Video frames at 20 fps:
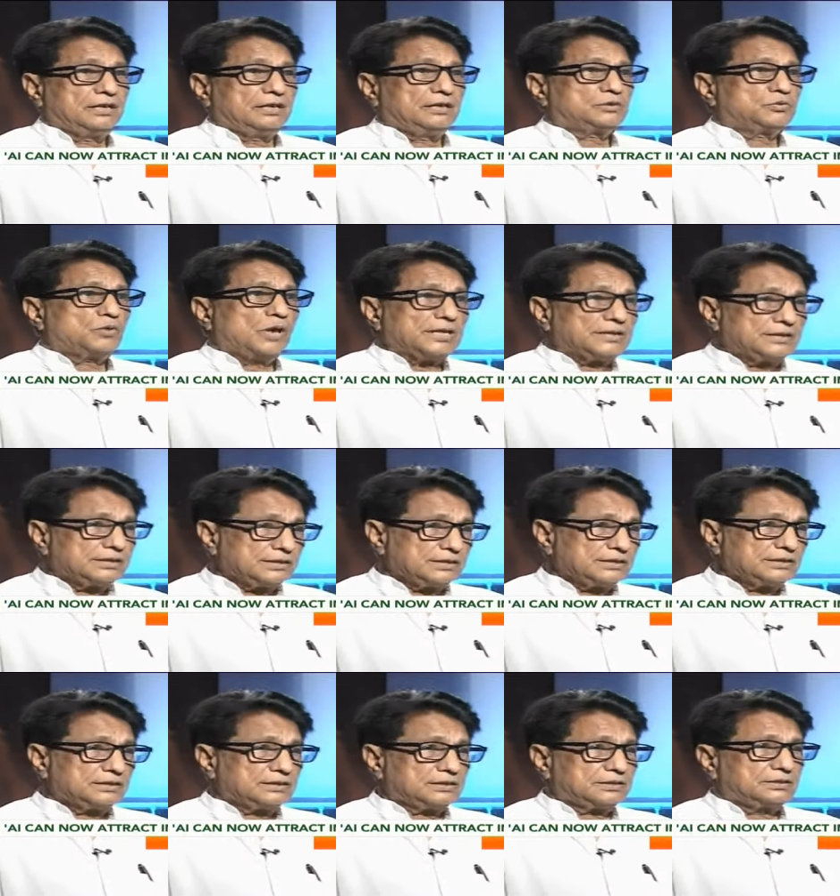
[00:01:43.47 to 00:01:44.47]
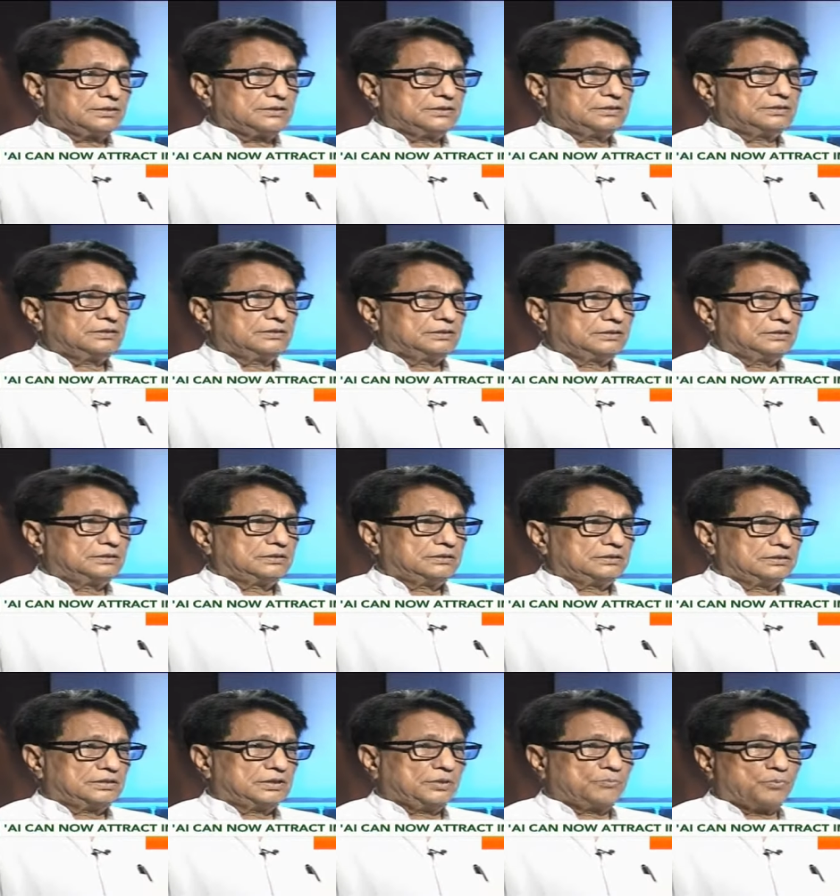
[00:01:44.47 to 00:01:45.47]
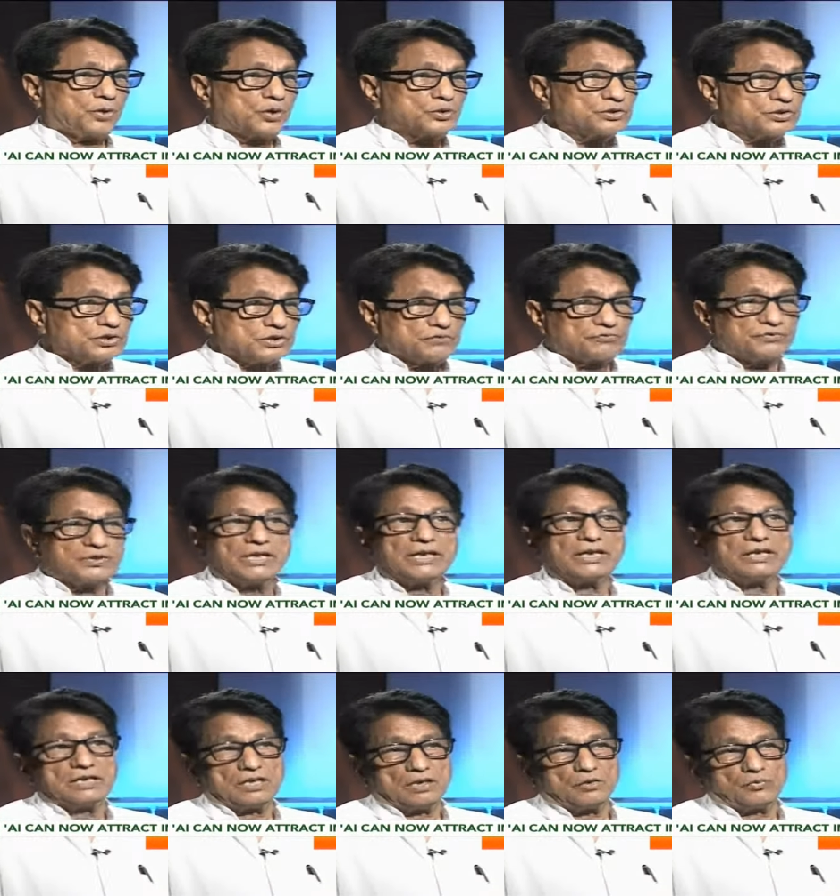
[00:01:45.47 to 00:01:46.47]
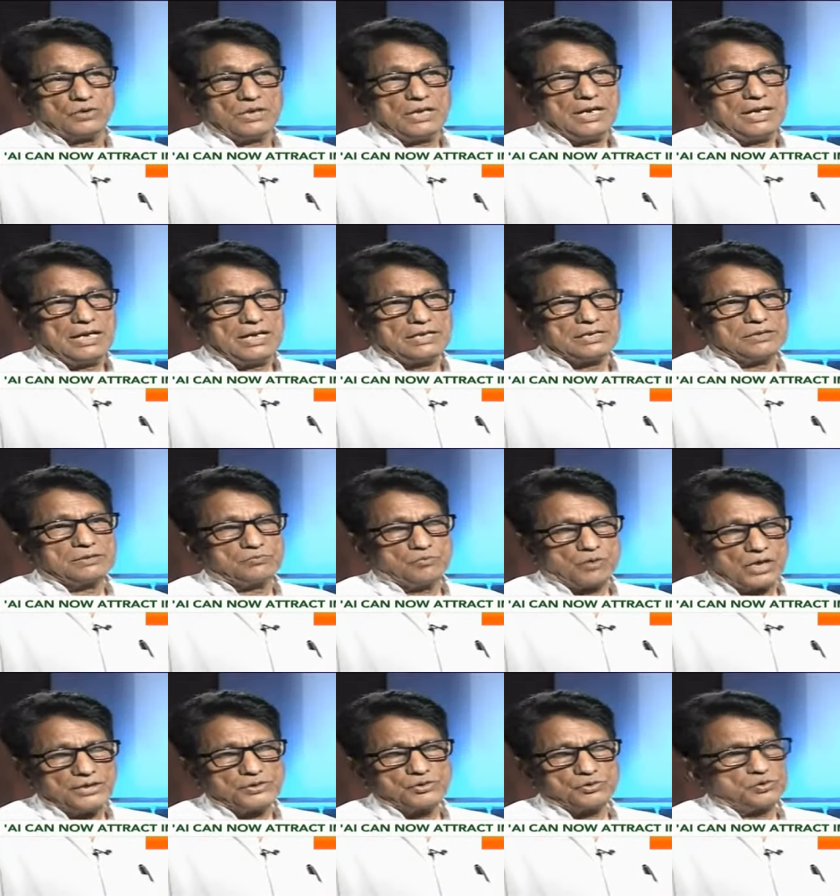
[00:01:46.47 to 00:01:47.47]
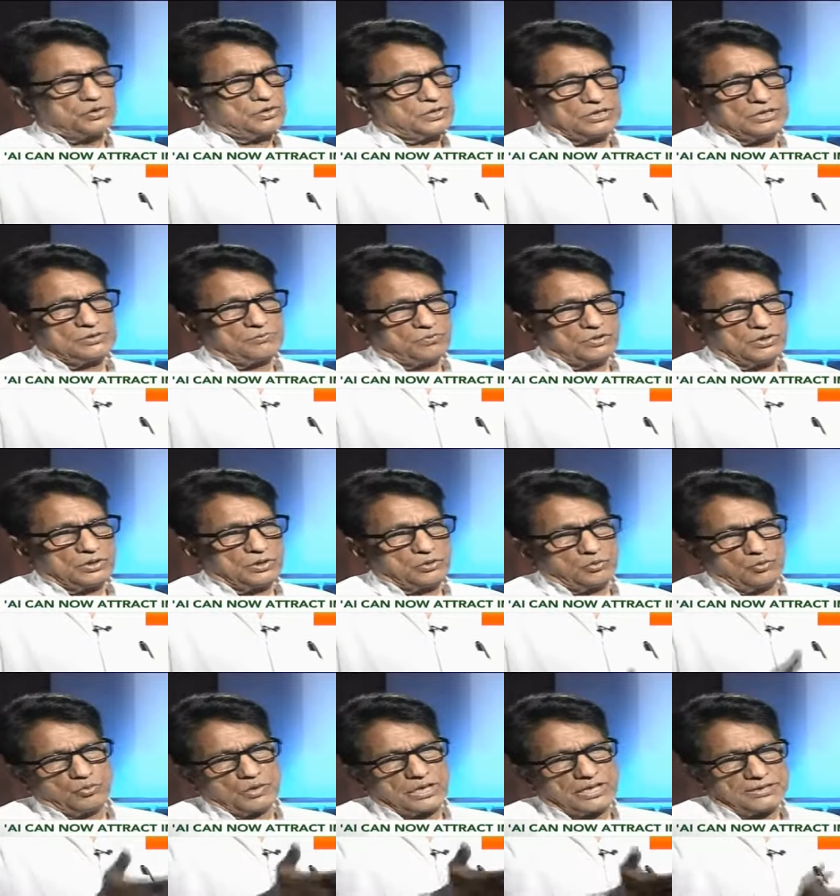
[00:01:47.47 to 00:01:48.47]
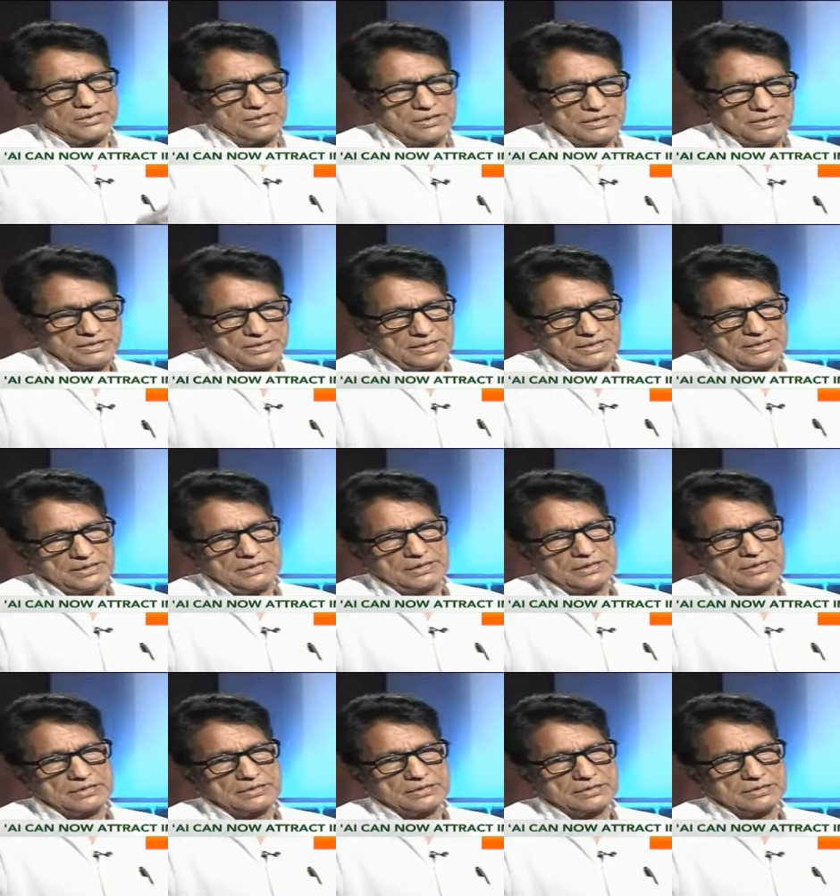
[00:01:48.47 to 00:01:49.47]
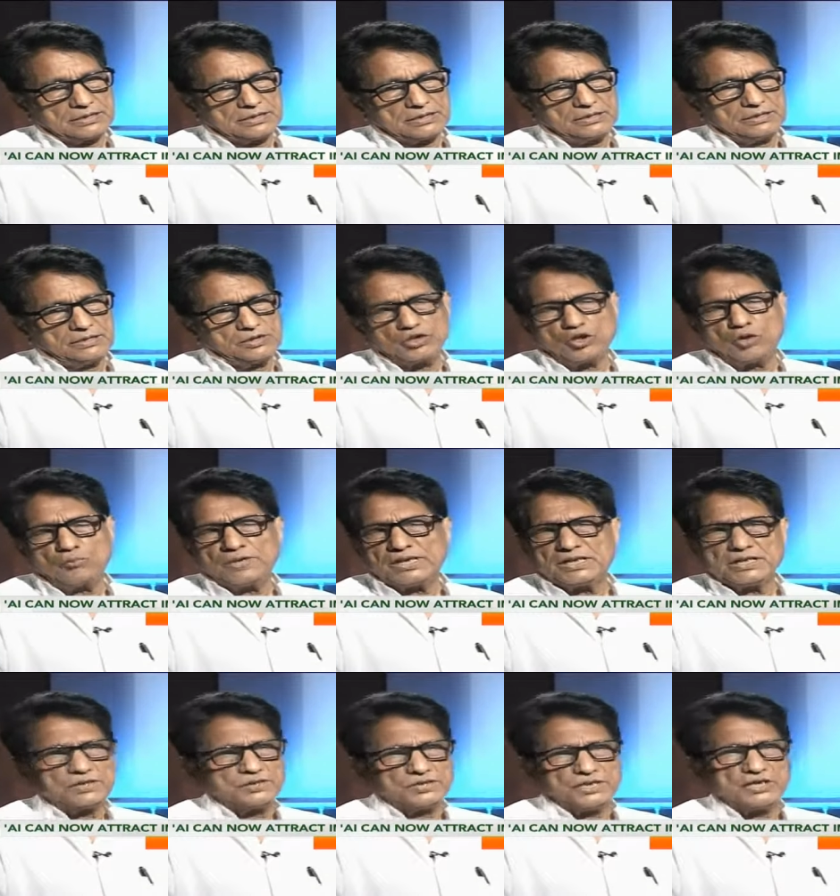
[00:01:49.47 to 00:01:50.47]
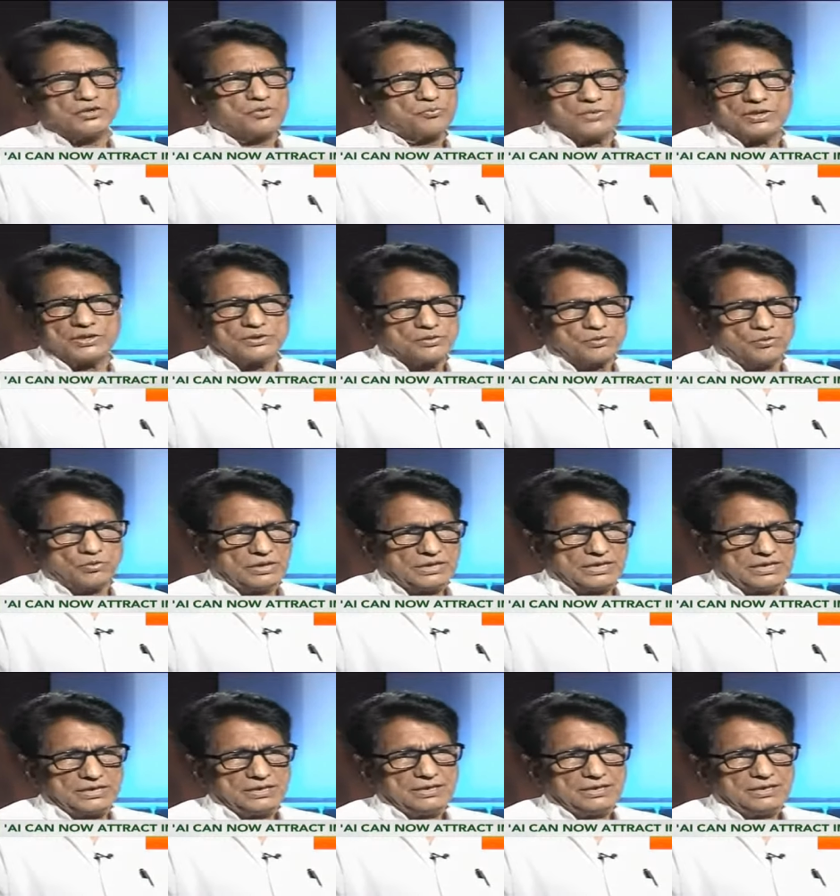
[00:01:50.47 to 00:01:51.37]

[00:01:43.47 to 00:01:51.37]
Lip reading: So I think it's a positive thing now. And why should, see, you rightly said that, see, this government has 6 months only.